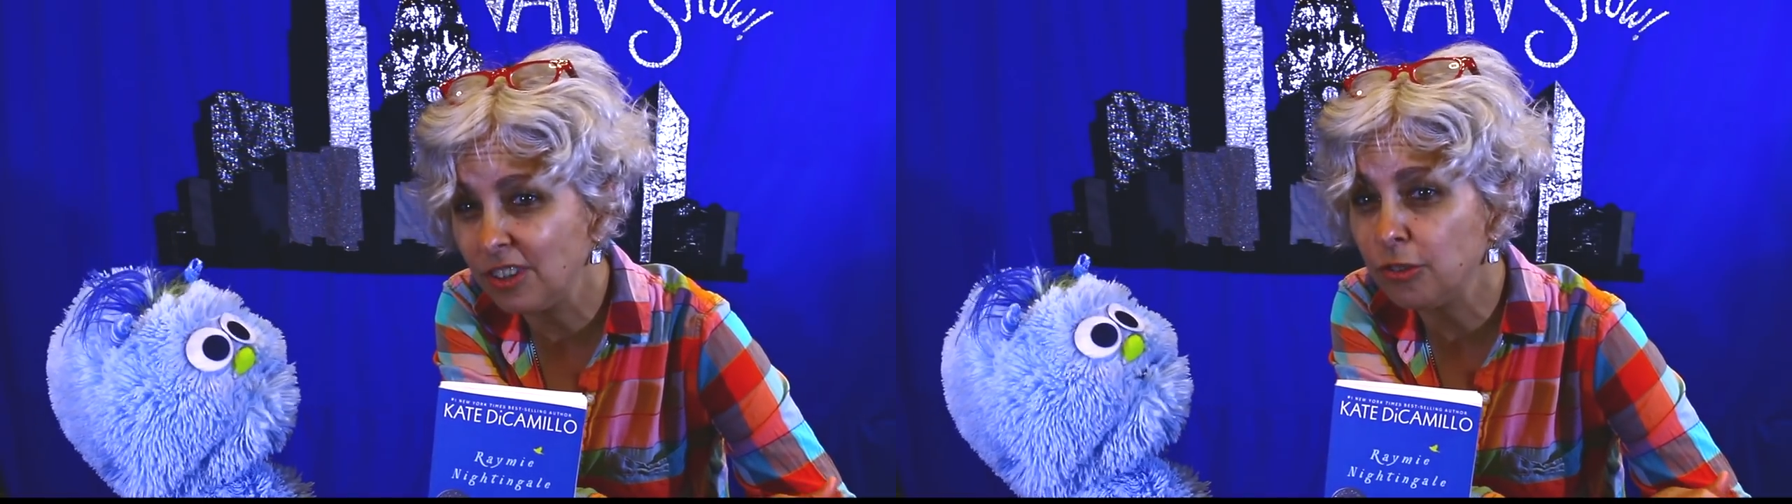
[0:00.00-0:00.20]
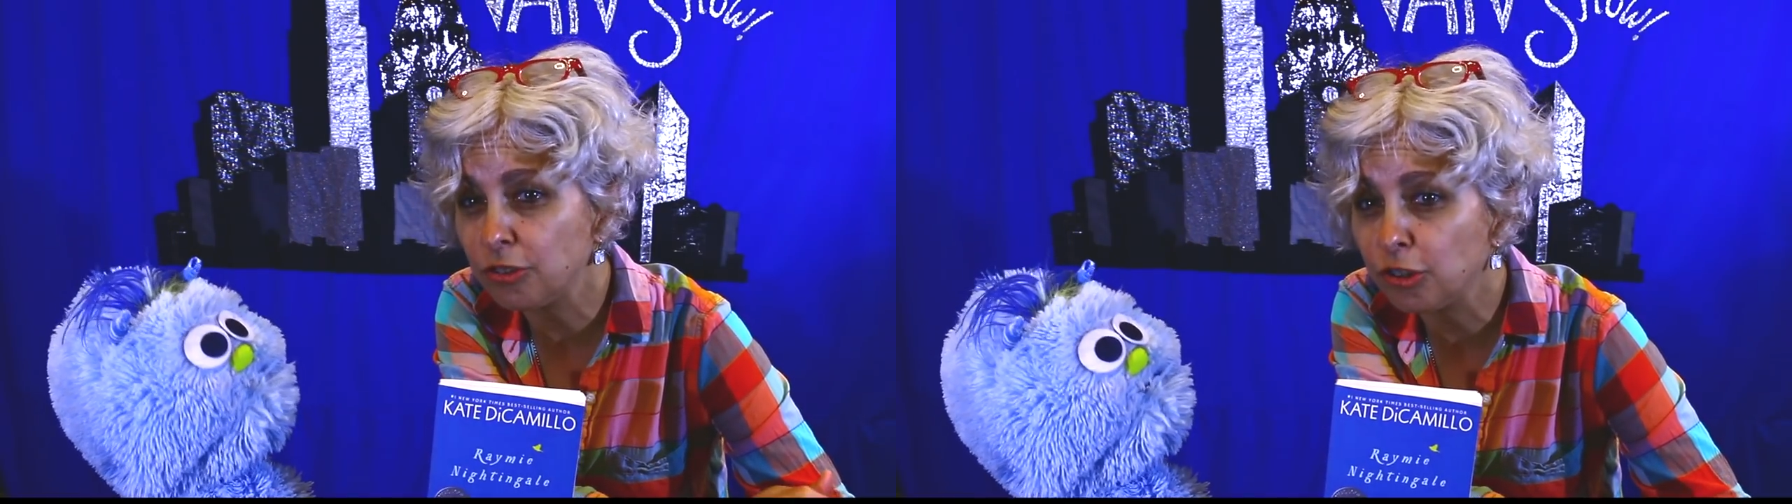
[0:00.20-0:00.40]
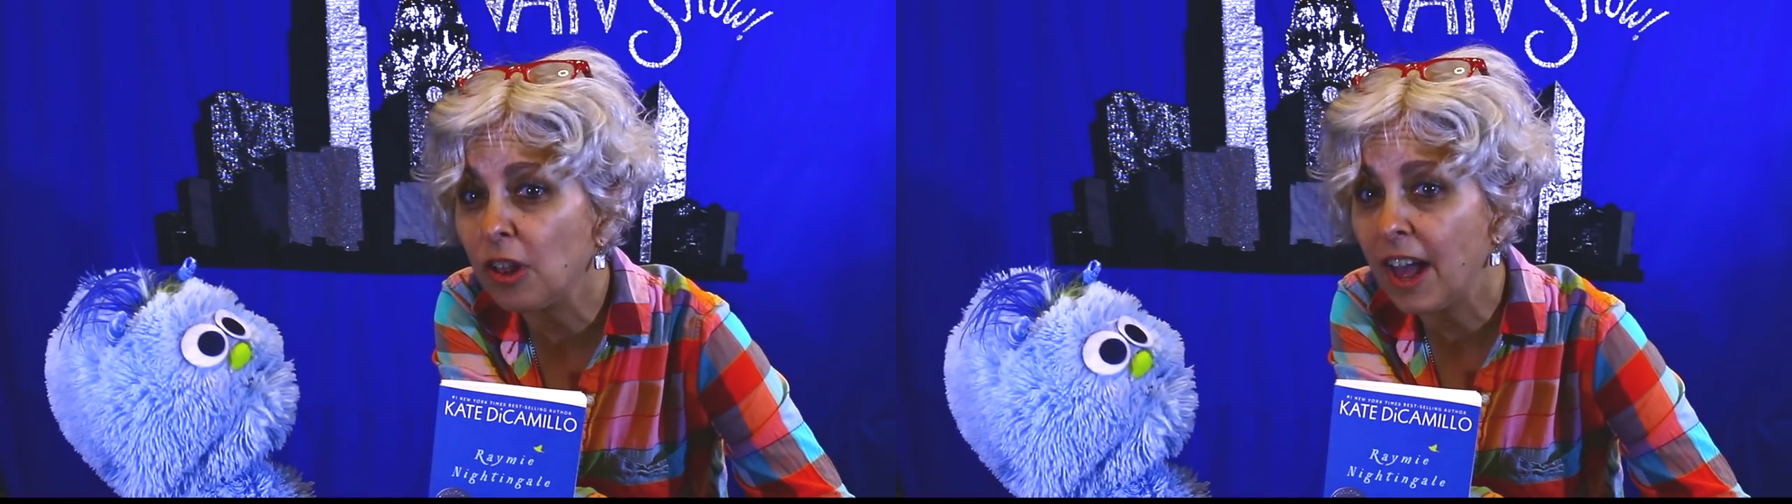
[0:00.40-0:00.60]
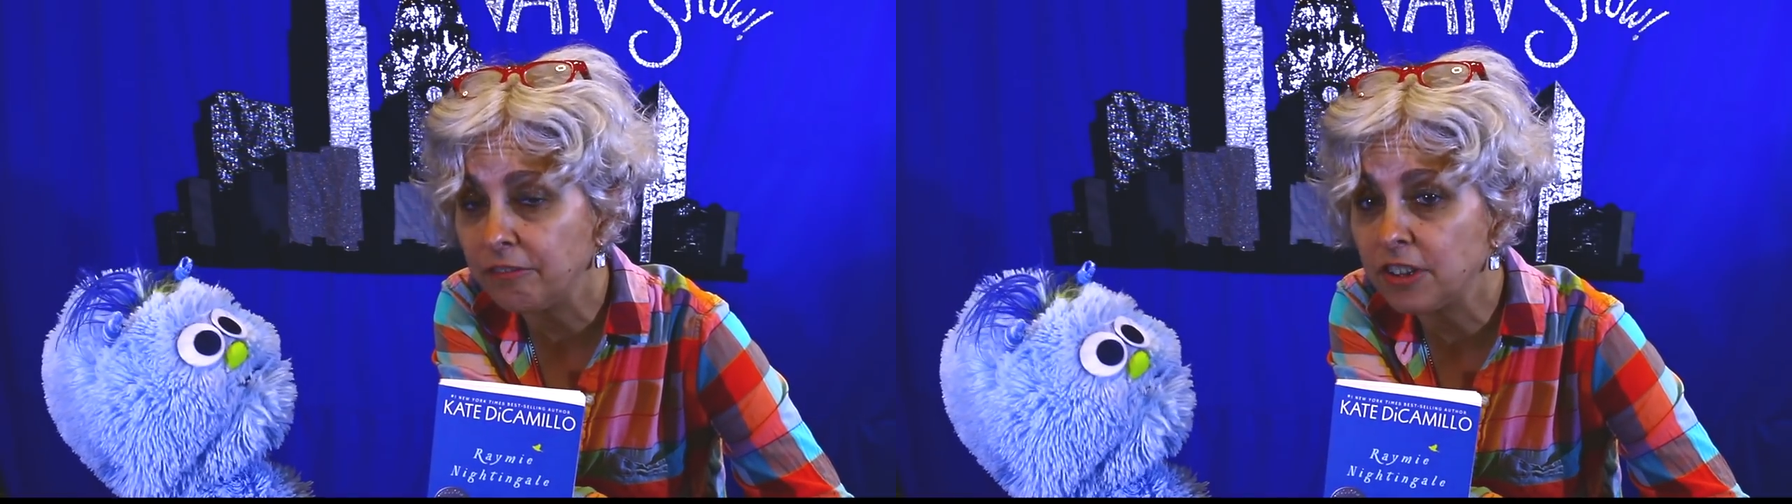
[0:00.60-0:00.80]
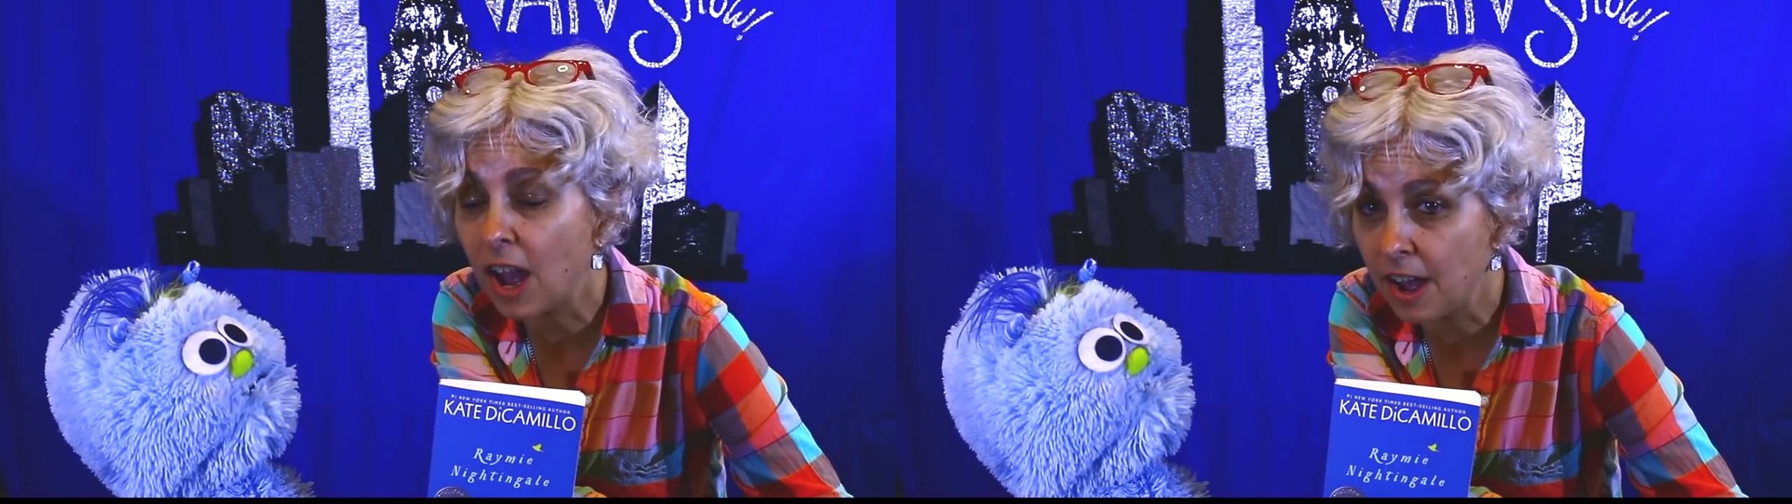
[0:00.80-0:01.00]
you still have
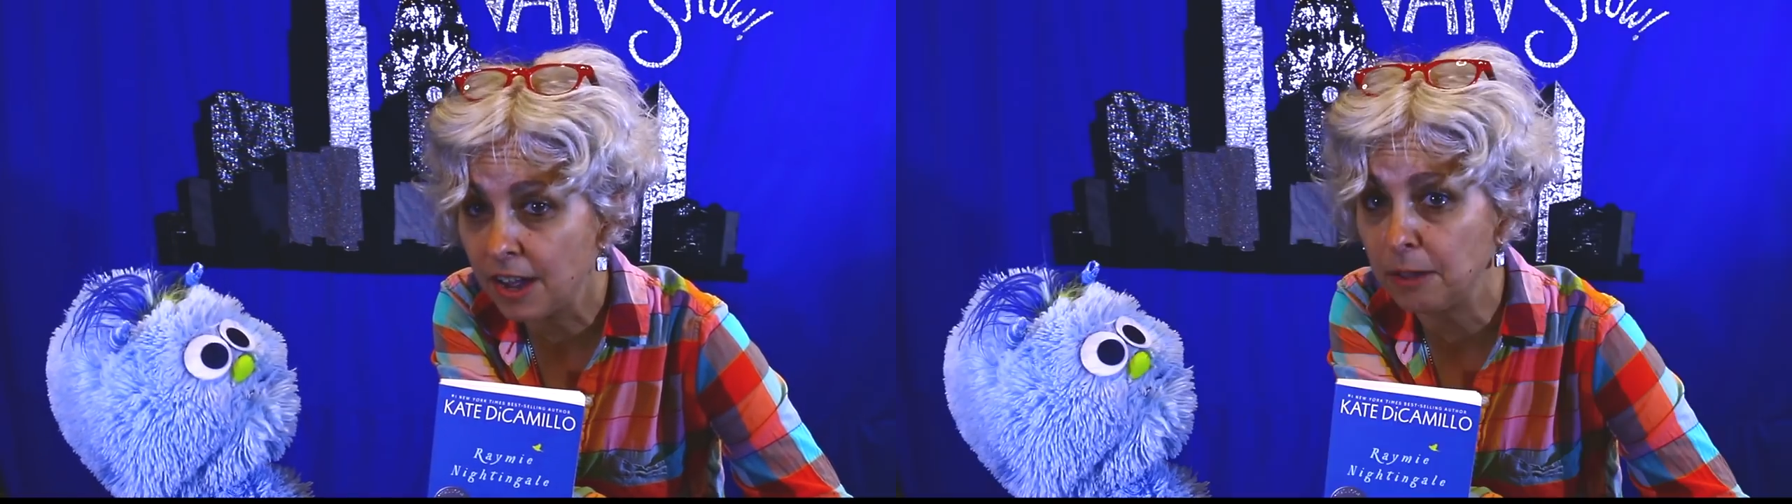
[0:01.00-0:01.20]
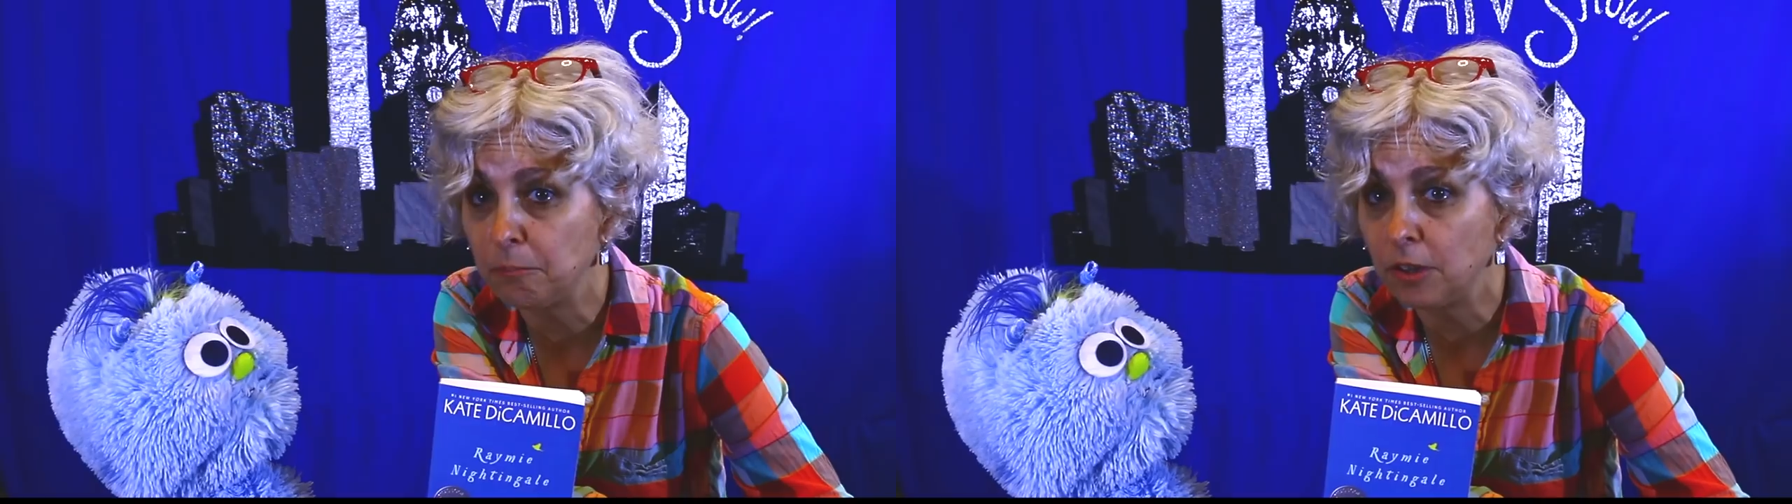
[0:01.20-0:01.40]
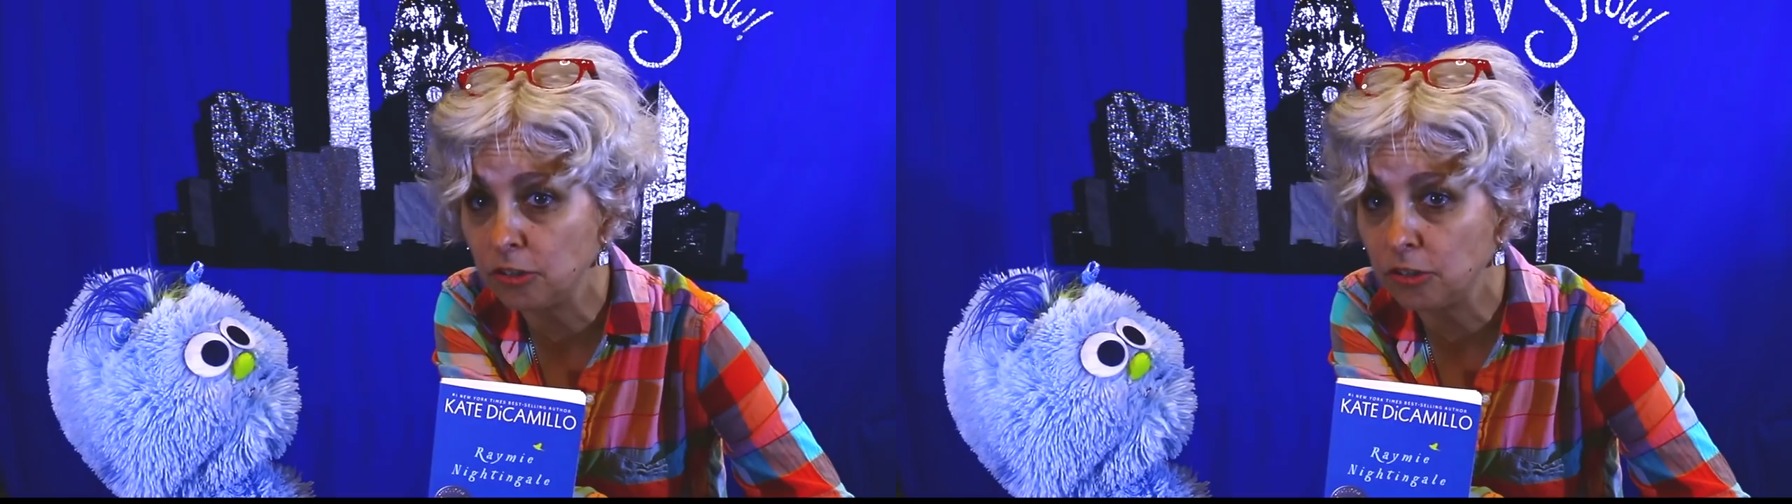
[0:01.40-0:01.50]
time